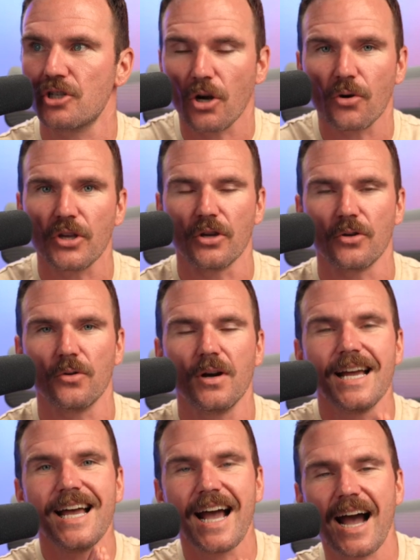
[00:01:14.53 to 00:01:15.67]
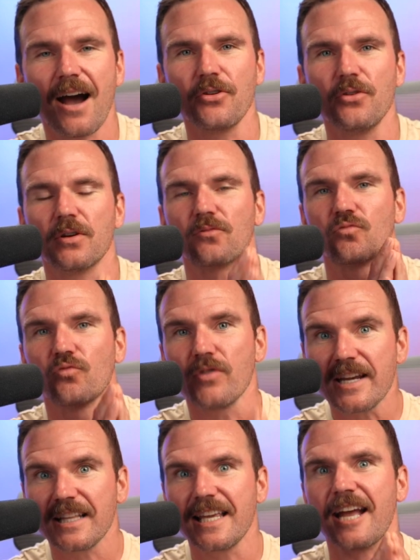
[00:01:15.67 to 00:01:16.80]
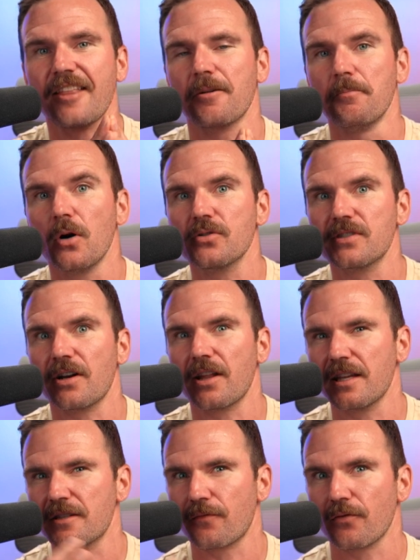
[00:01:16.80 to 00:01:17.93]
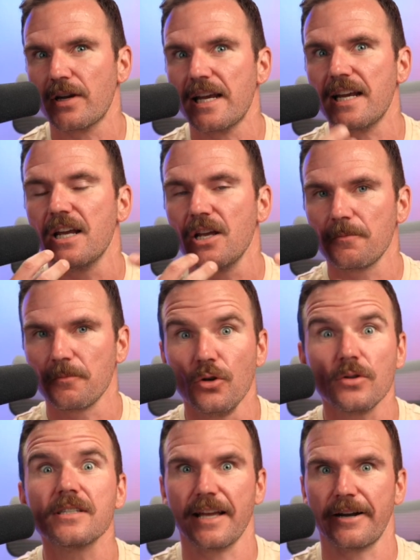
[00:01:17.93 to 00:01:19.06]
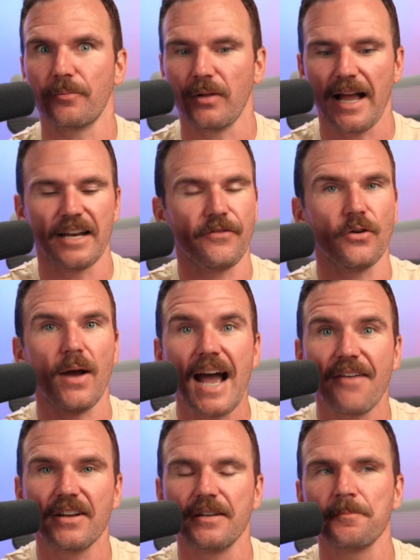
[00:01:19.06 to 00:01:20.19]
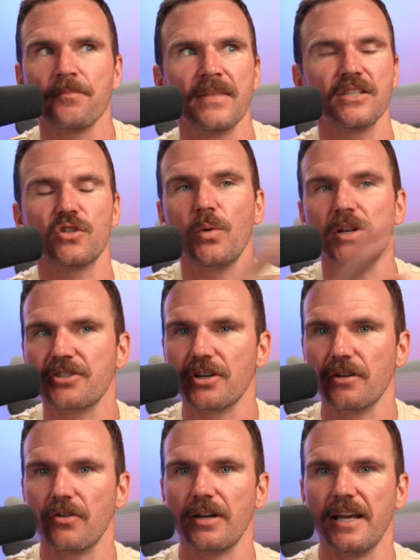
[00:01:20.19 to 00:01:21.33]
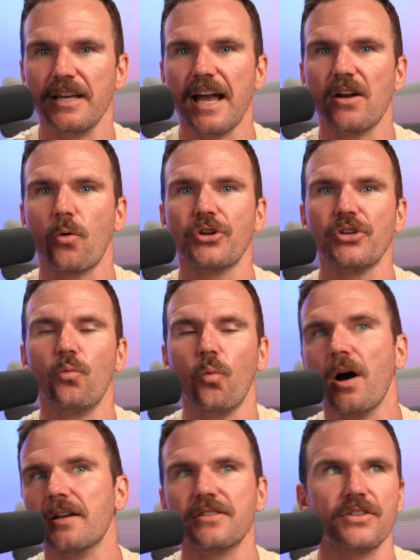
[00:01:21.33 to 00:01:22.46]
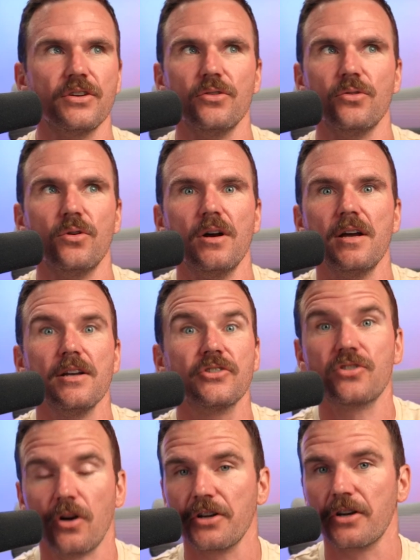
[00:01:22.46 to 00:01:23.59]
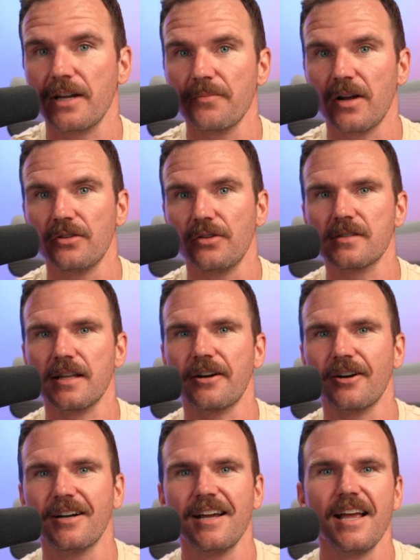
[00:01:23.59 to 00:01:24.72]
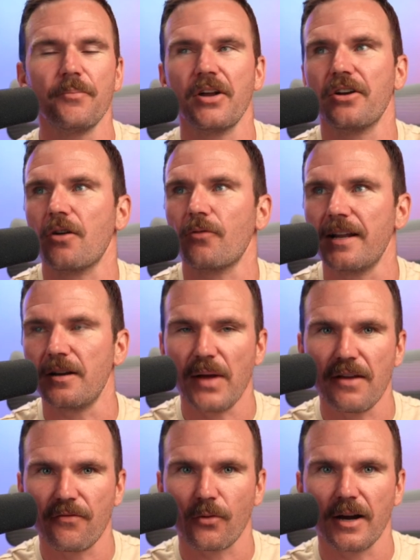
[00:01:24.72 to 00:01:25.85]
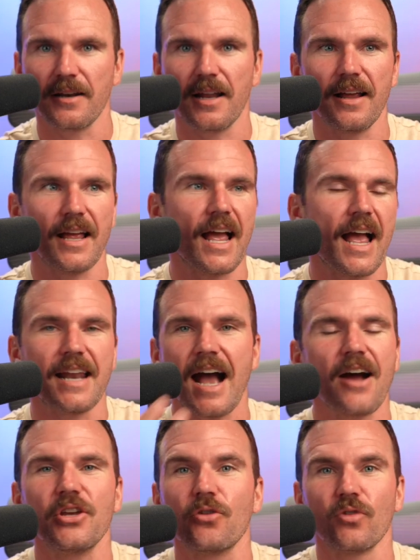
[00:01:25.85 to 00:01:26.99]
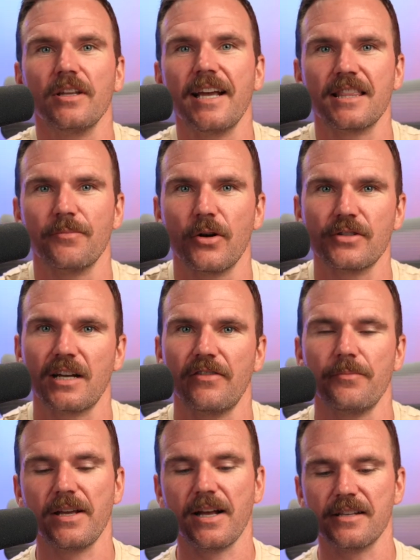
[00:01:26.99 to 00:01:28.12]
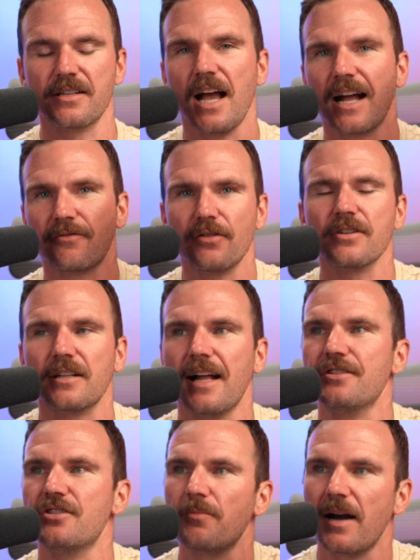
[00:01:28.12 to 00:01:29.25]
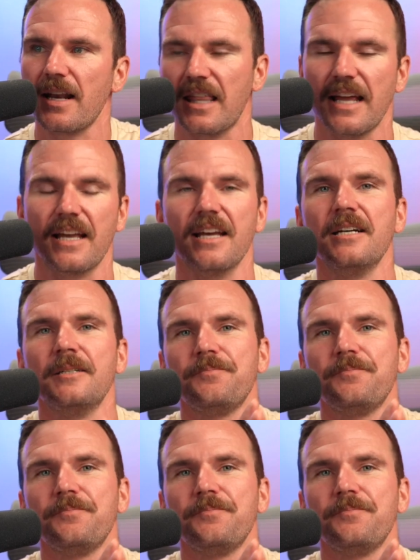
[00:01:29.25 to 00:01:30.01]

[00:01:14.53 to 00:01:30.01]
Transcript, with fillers: show you how you can really get the most out of this free newsletter plan if you haven't switched to ConvertKit yet, or you want to start your email newsletter, but you're not ready to pay for it. And how do you really get the most out of it? Because at first glance, you might think